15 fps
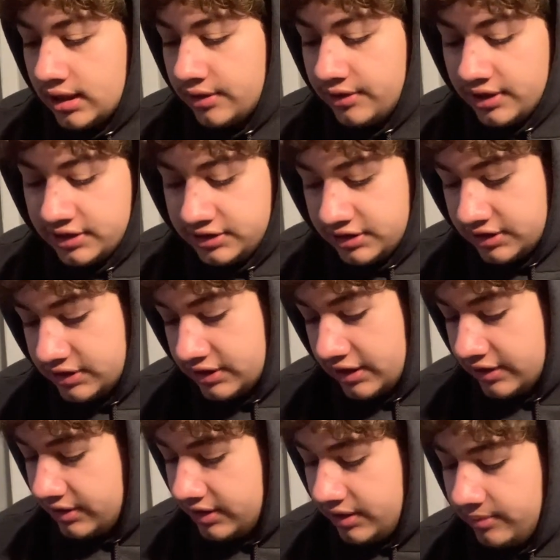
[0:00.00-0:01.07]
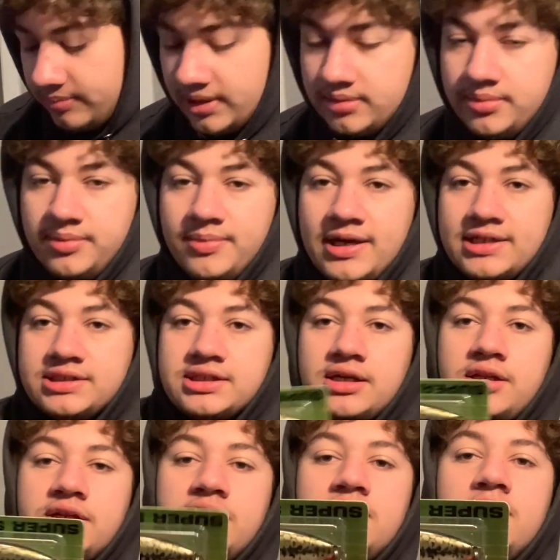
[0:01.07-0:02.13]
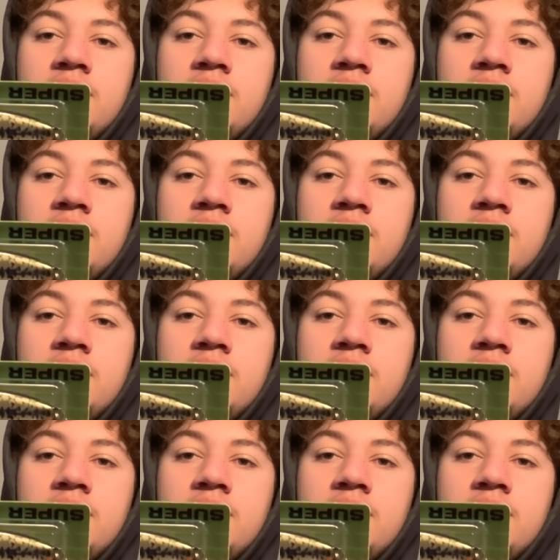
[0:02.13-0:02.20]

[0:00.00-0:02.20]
This is in the baby bass color.